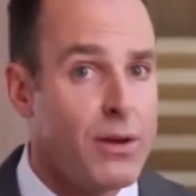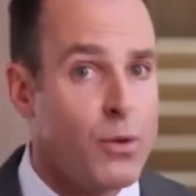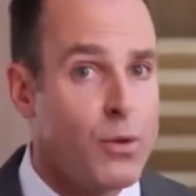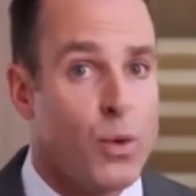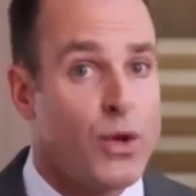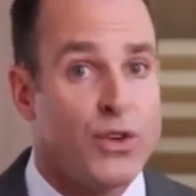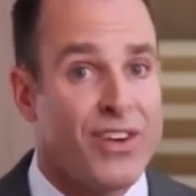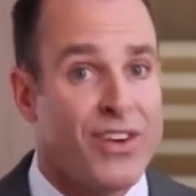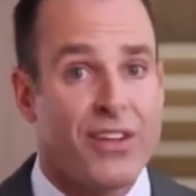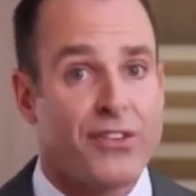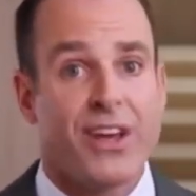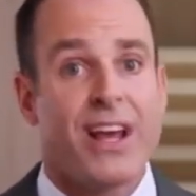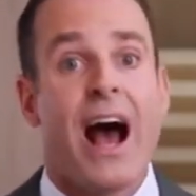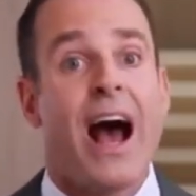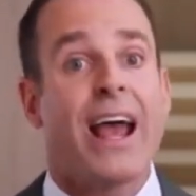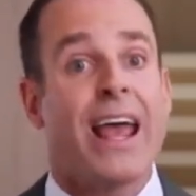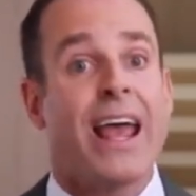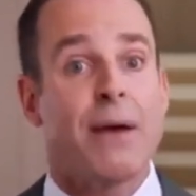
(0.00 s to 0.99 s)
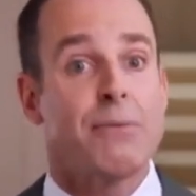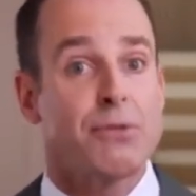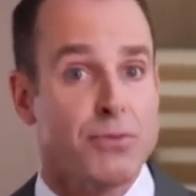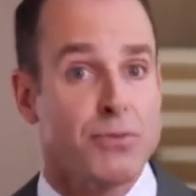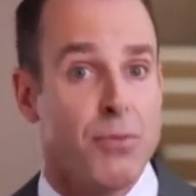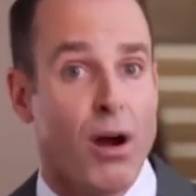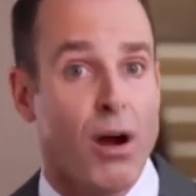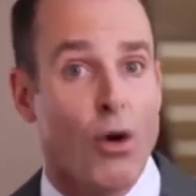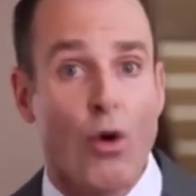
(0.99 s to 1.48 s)
And would you rather say I am
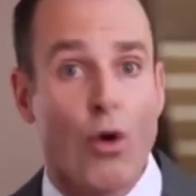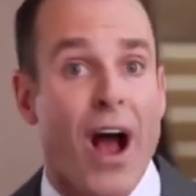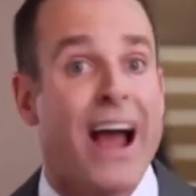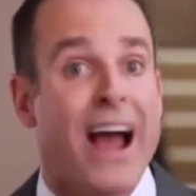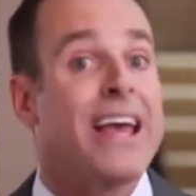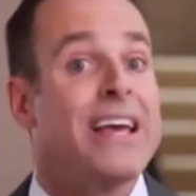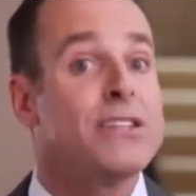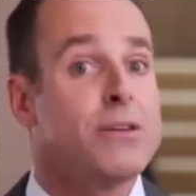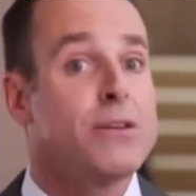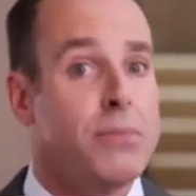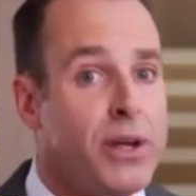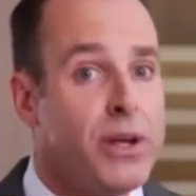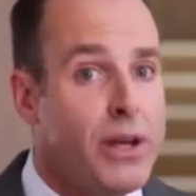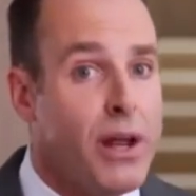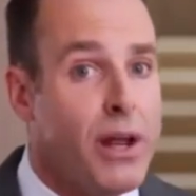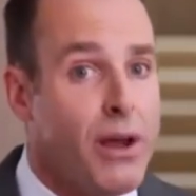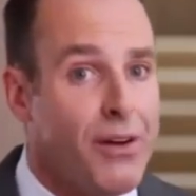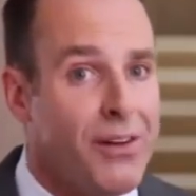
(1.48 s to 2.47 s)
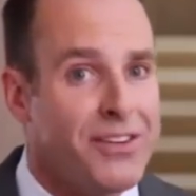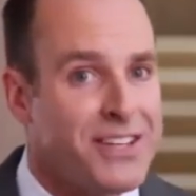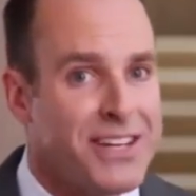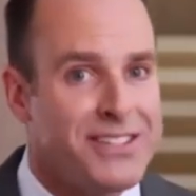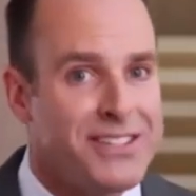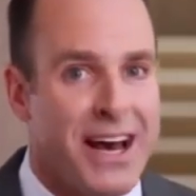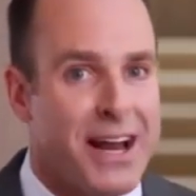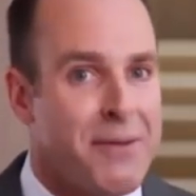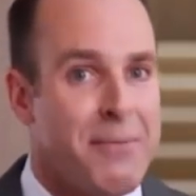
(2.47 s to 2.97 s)
smart or I is a millionaire? See,
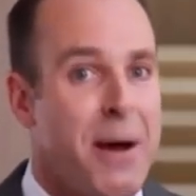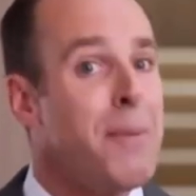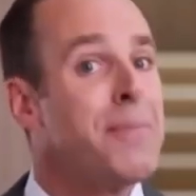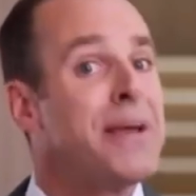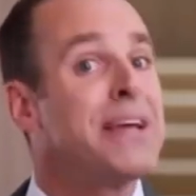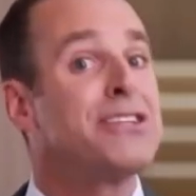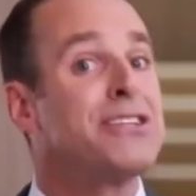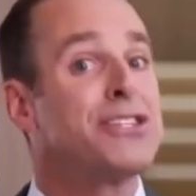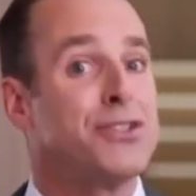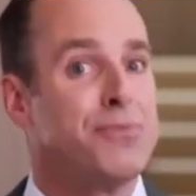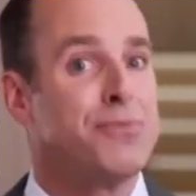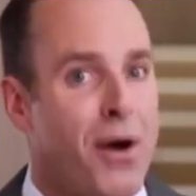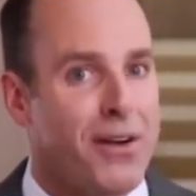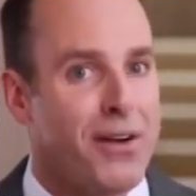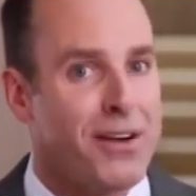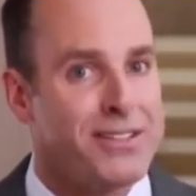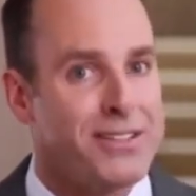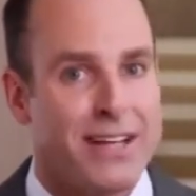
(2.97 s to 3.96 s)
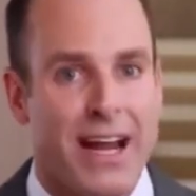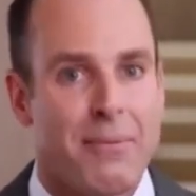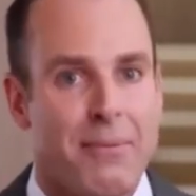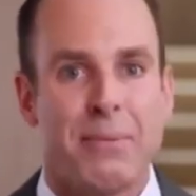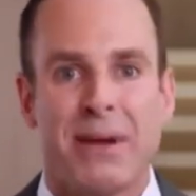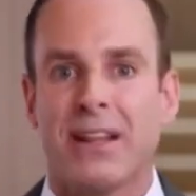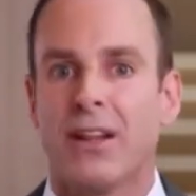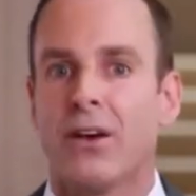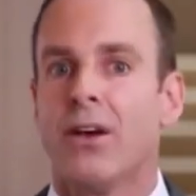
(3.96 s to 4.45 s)
it's not about being smart. It's not
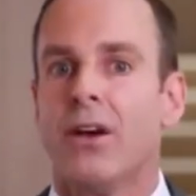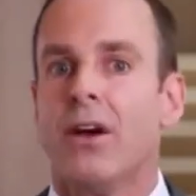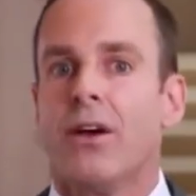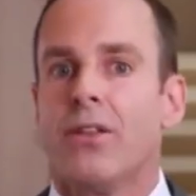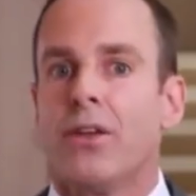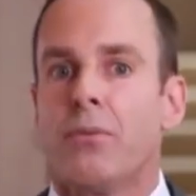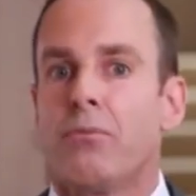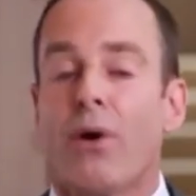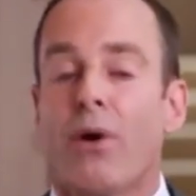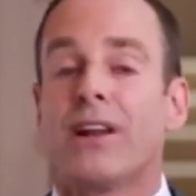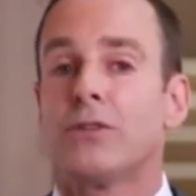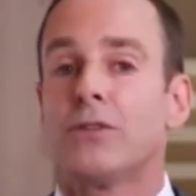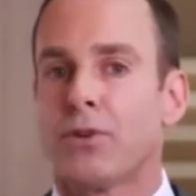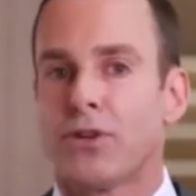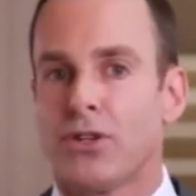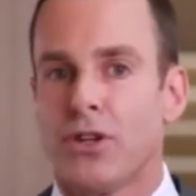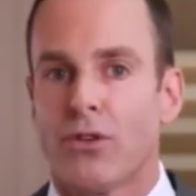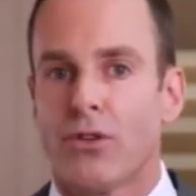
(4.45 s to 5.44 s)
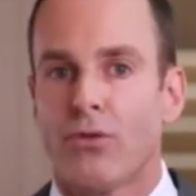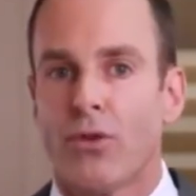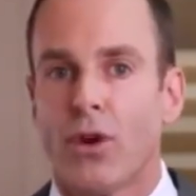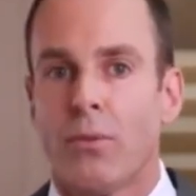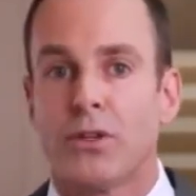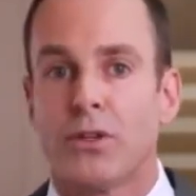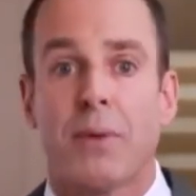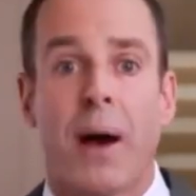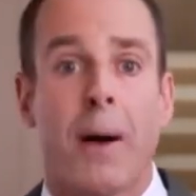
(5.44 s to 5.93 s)
about being the brightest person in the
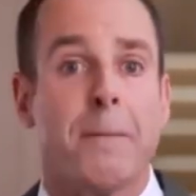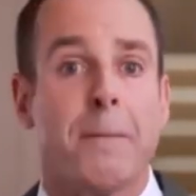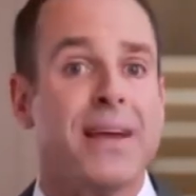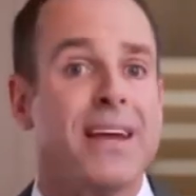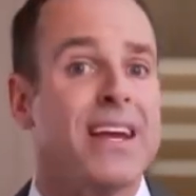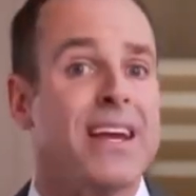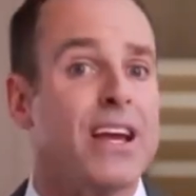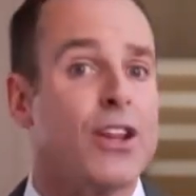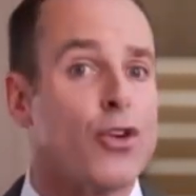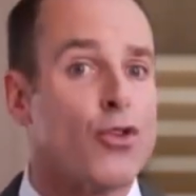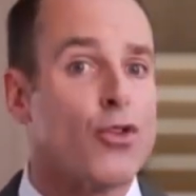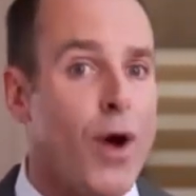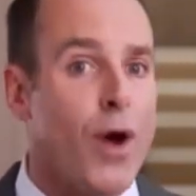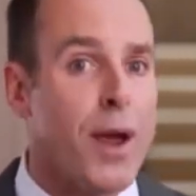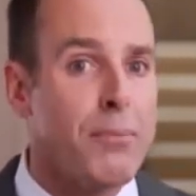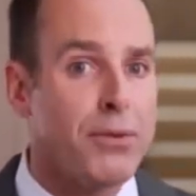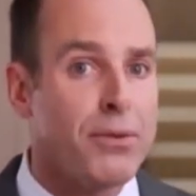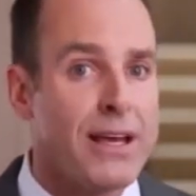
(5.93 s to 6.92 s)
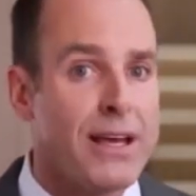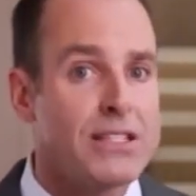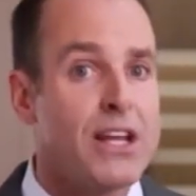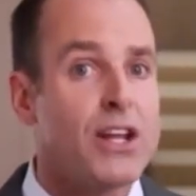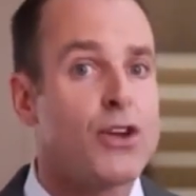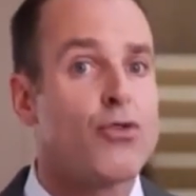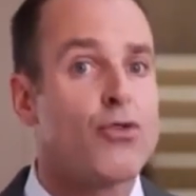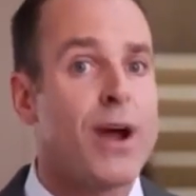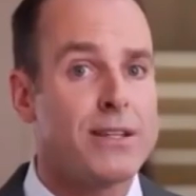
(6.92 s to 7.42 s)
room. It's about being in the right place
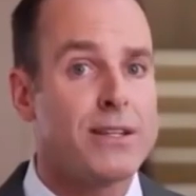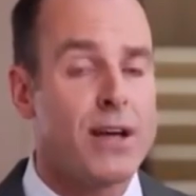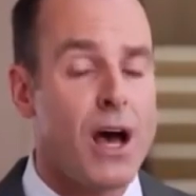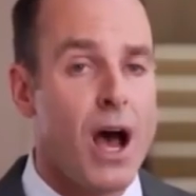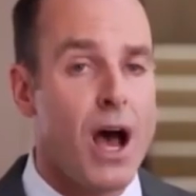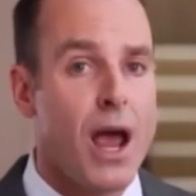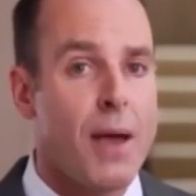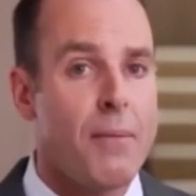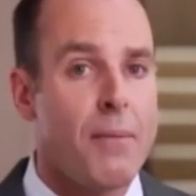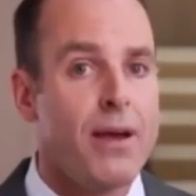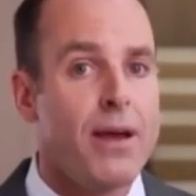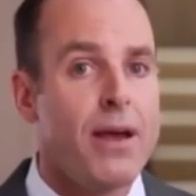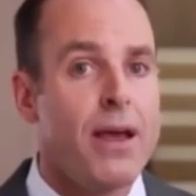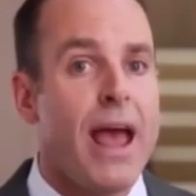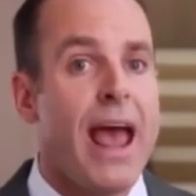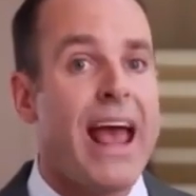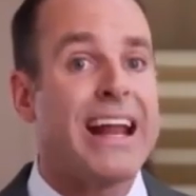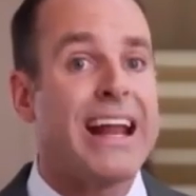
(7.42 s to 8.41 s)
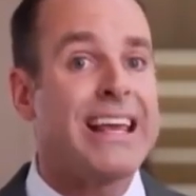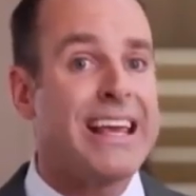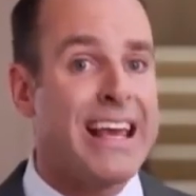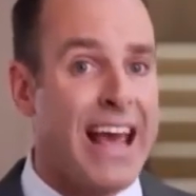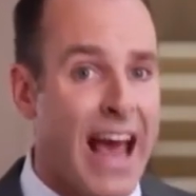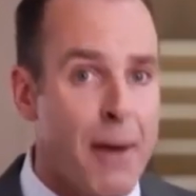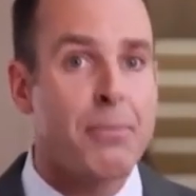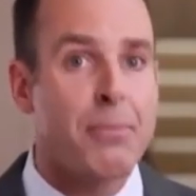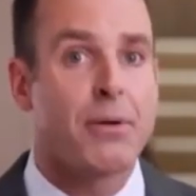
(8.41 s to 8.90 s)
at the right time and
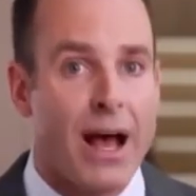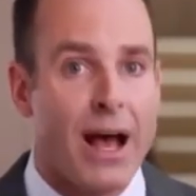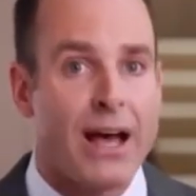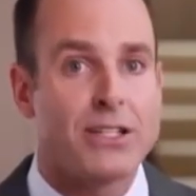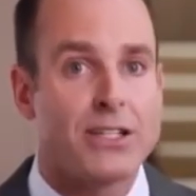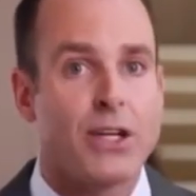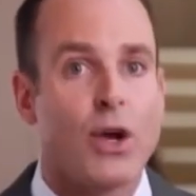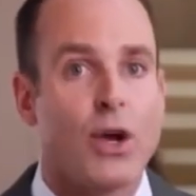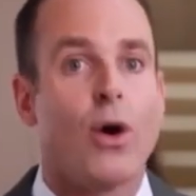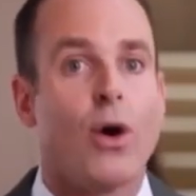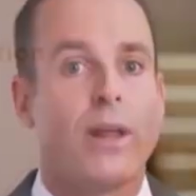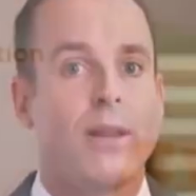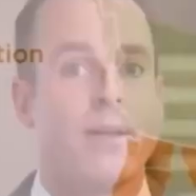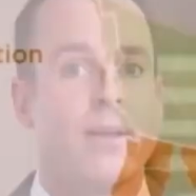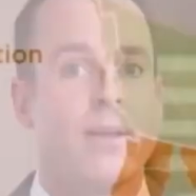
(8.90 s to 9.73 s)
capitalizing on it.